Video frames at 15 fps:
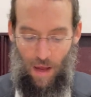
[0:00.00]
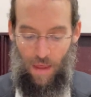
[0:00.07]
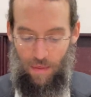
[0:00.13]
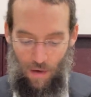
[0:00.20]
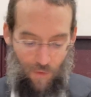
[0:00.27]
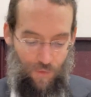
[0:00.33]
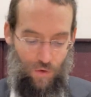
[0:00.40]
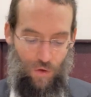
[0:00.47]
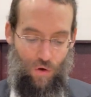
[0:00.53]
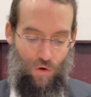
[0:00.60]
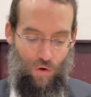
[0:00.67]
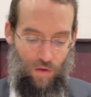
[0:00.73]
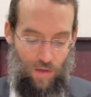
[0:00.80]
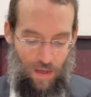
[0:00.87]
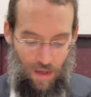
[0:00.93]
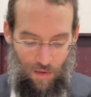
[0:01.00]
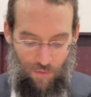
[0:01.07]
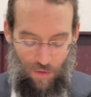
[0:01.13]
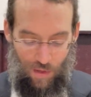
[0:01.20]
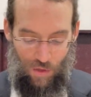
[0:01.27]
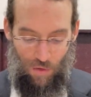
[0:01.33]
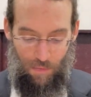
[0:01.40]
and therefore you could give
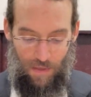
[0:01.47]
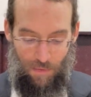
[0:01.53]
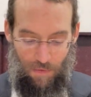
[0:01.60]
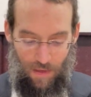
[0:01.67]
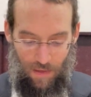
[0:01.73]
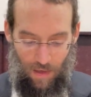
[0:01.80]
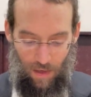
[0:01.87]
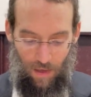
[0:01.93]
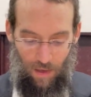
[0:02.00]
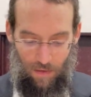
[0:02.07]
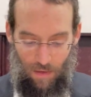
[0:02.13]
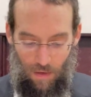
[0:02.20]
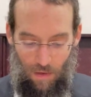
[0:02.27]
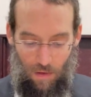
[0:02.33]
the k'subas b'nindichlin.